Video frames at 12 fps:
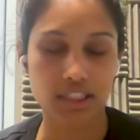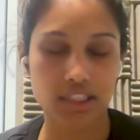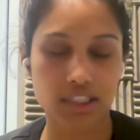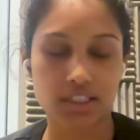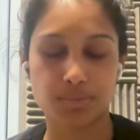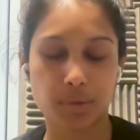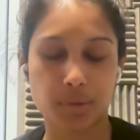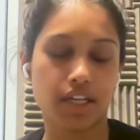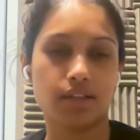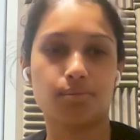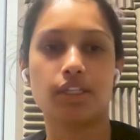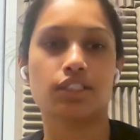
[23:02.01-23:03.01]
but like
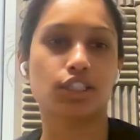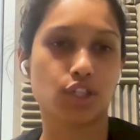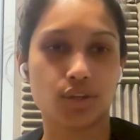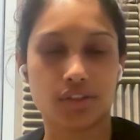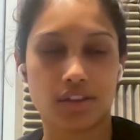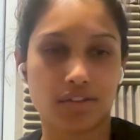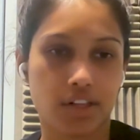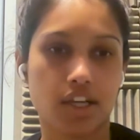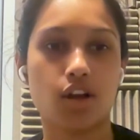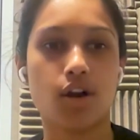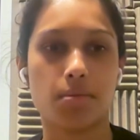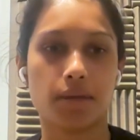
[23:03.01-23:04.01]
basically you can think of like, oh, I
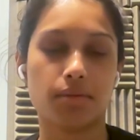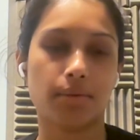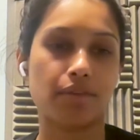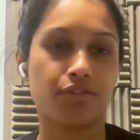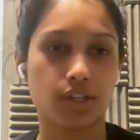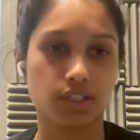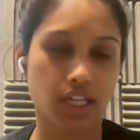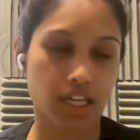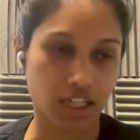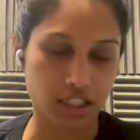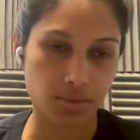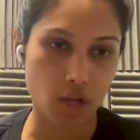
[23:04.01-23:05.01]
made my field 8x
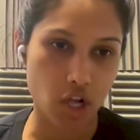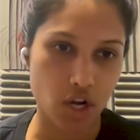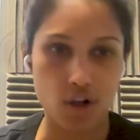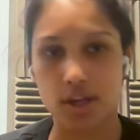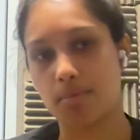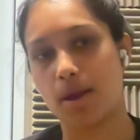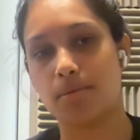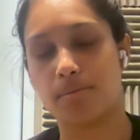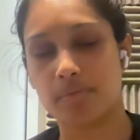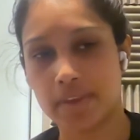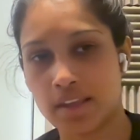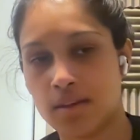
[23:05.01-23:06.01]
smaller. Okay, my
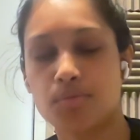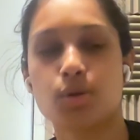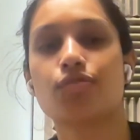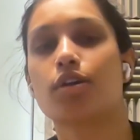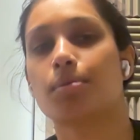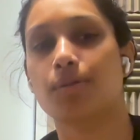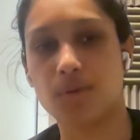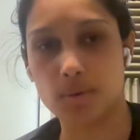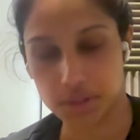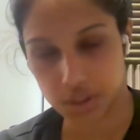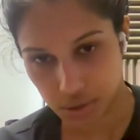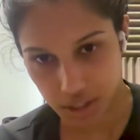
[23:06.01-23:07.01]
proving performance goes
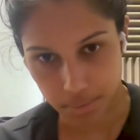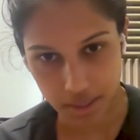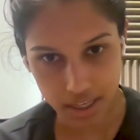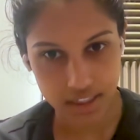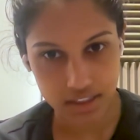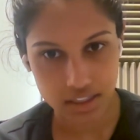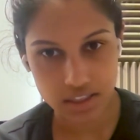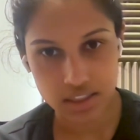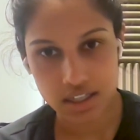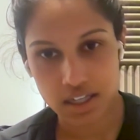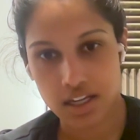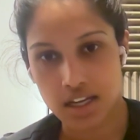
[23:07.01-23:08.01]
up by
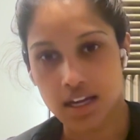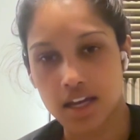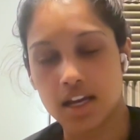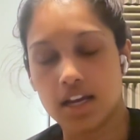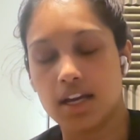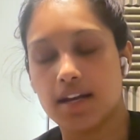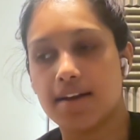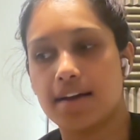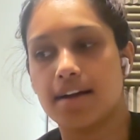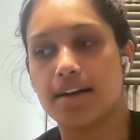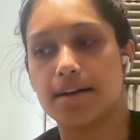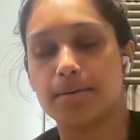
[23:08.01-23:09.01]

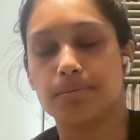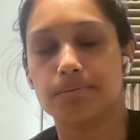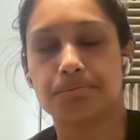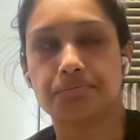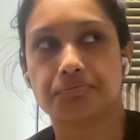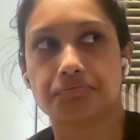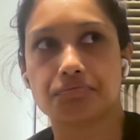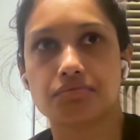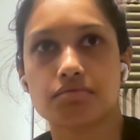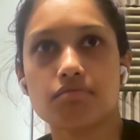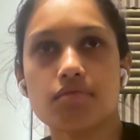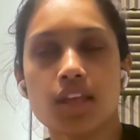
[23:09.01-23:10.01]
8x.
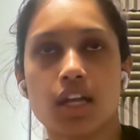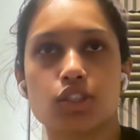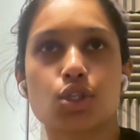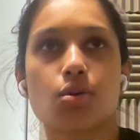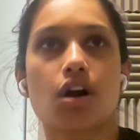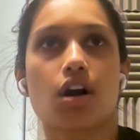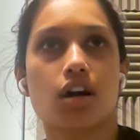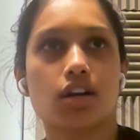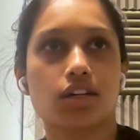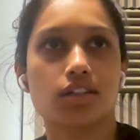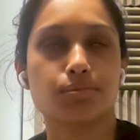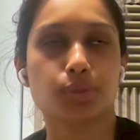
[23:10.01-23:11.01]
And so
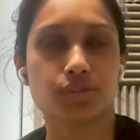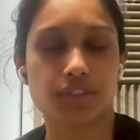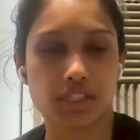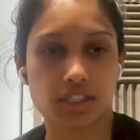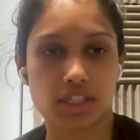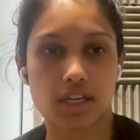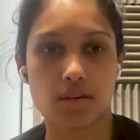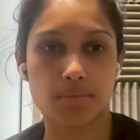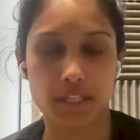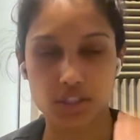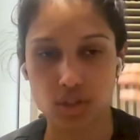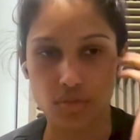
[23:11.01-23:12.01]
our proof system
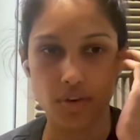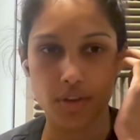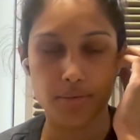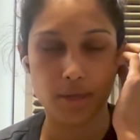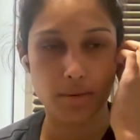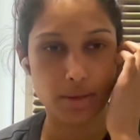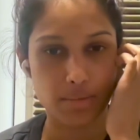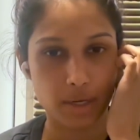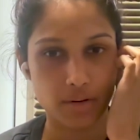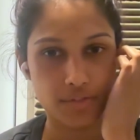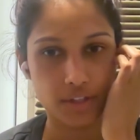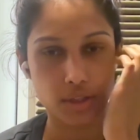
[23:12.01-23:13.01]
is over the baby bear
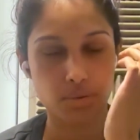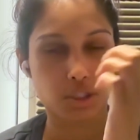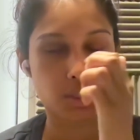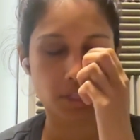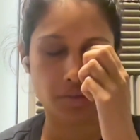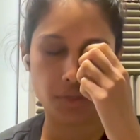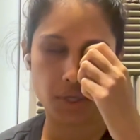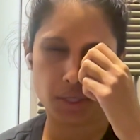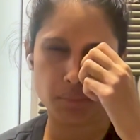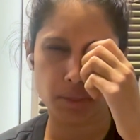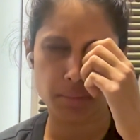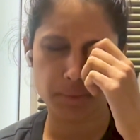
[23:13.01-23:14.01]
field, which is a
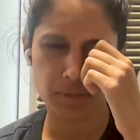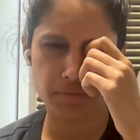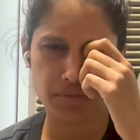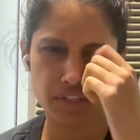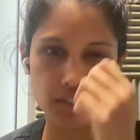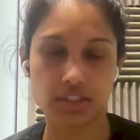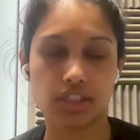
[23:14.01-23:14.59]
31-bit field.